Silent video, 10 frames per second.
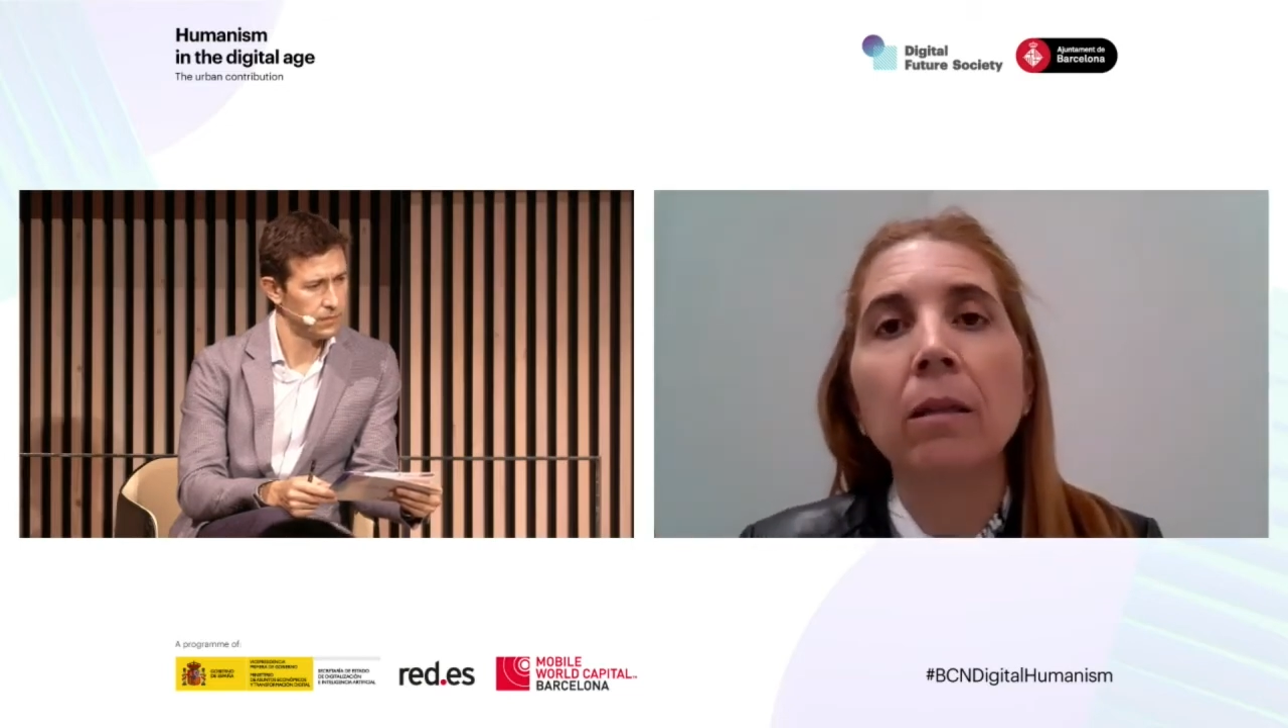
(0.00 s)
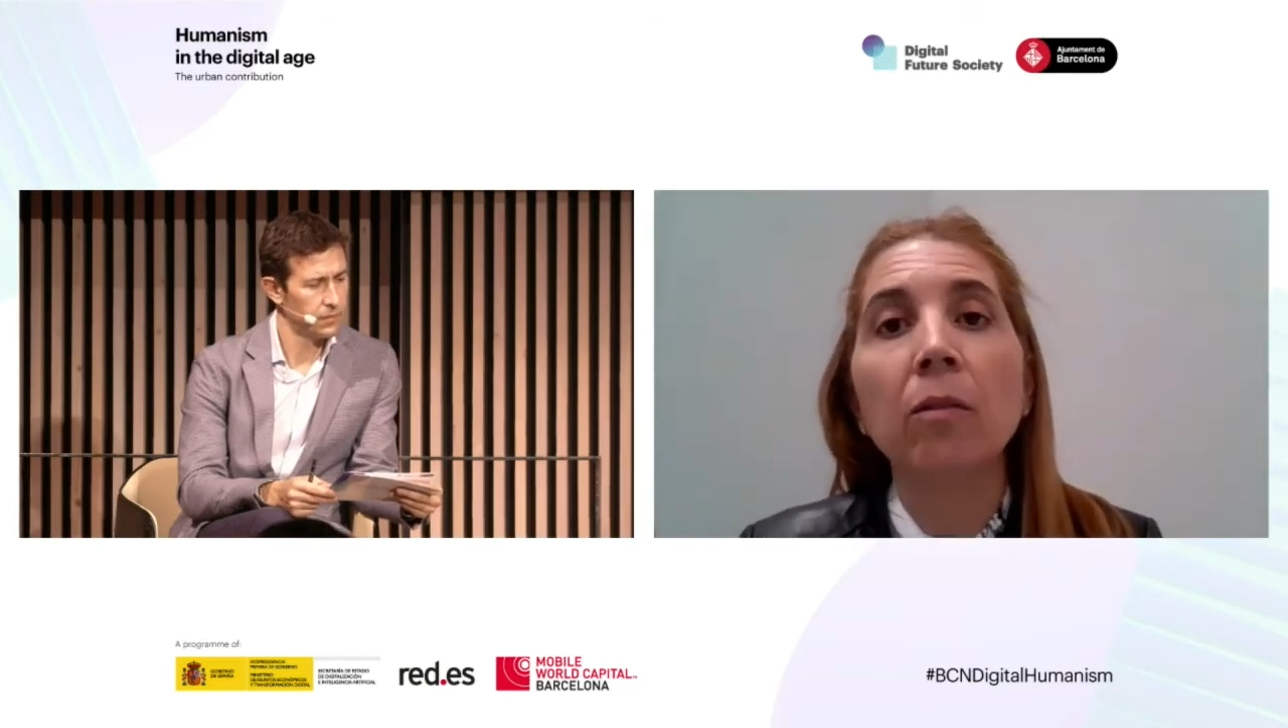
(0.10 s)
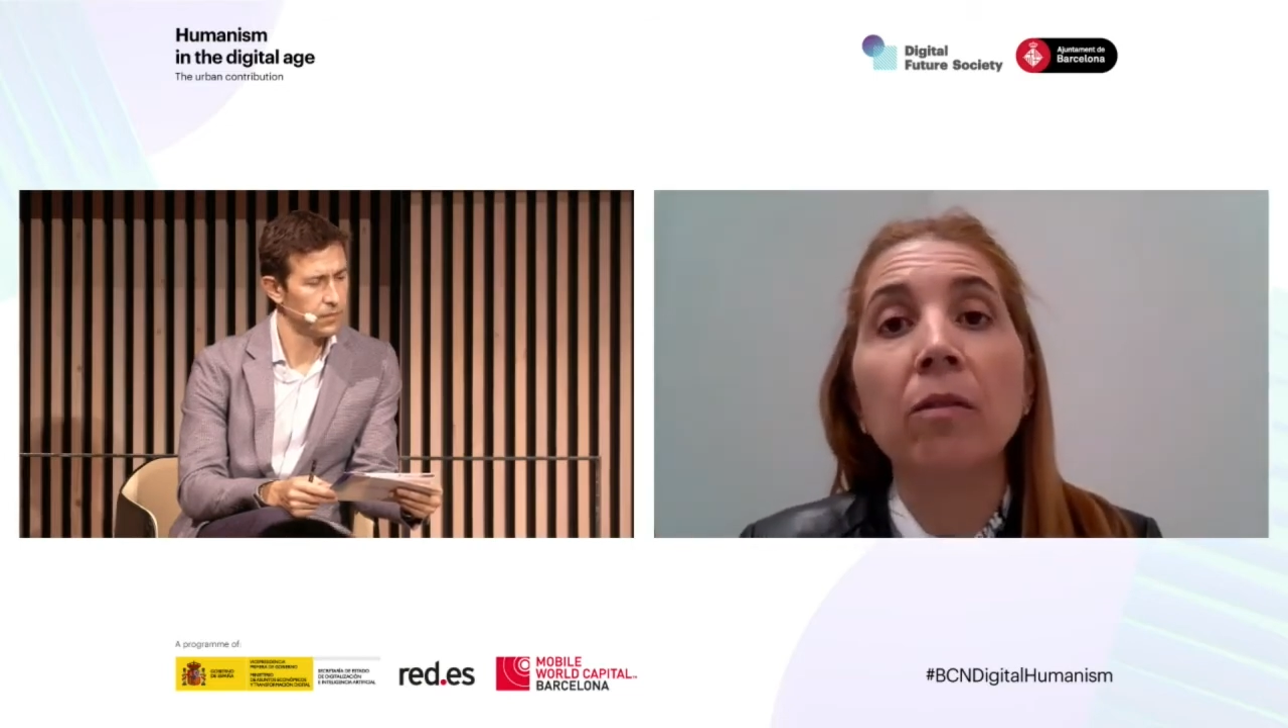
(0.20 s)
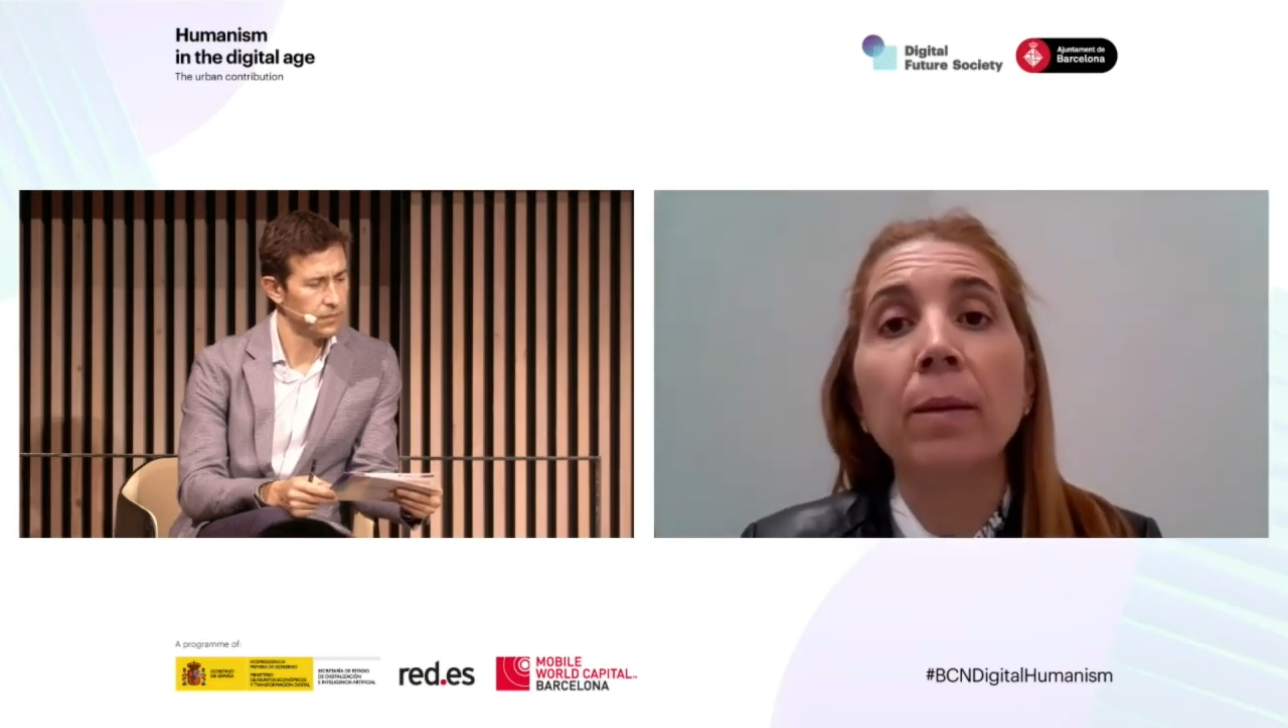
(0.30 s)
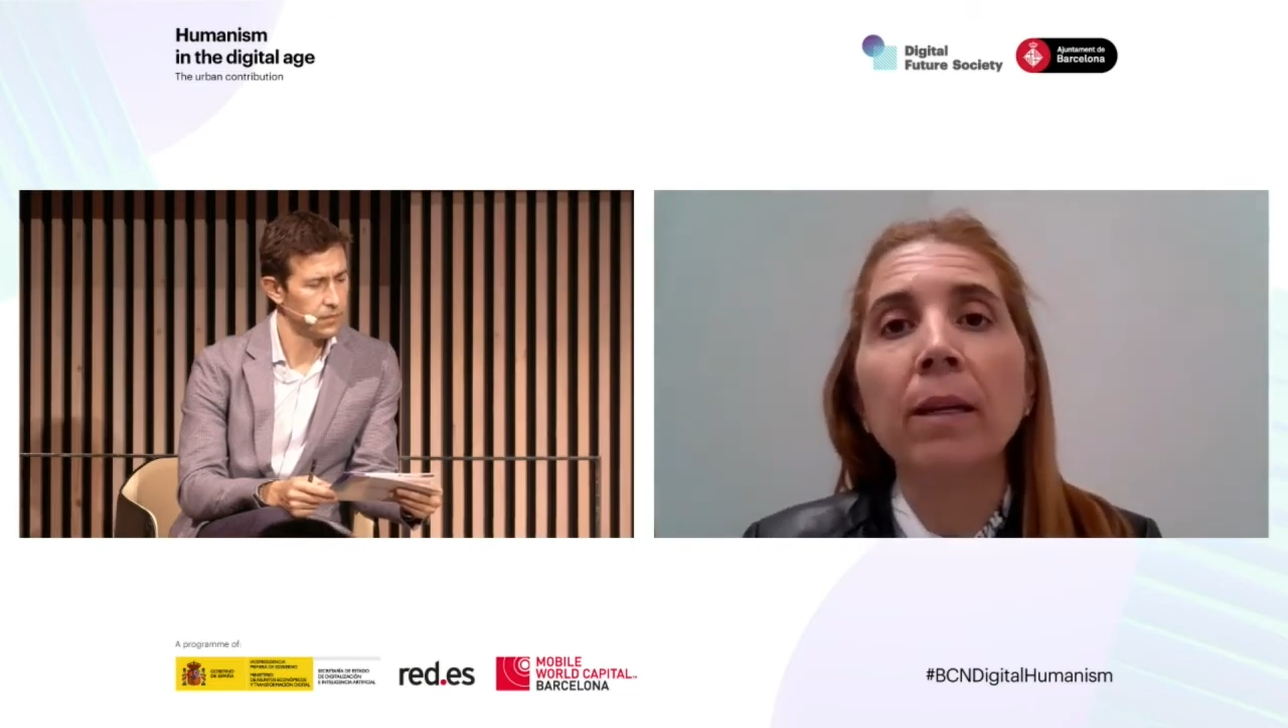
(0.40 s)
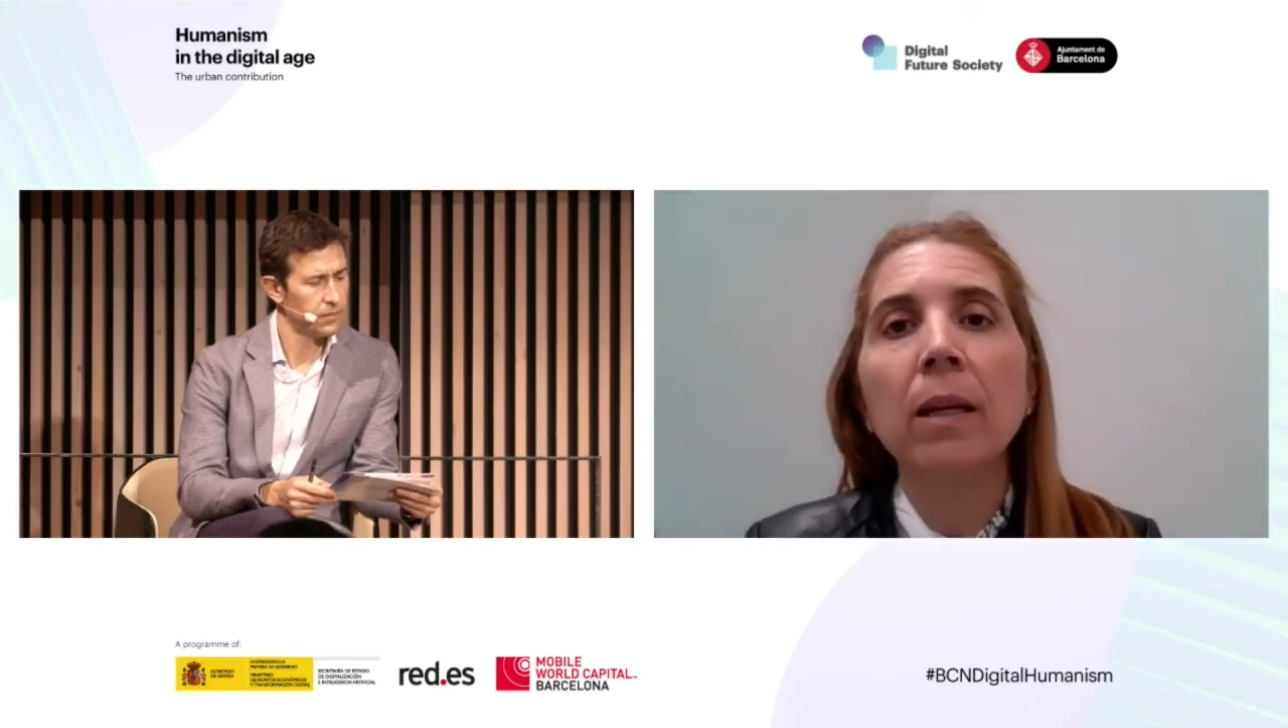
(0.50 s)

government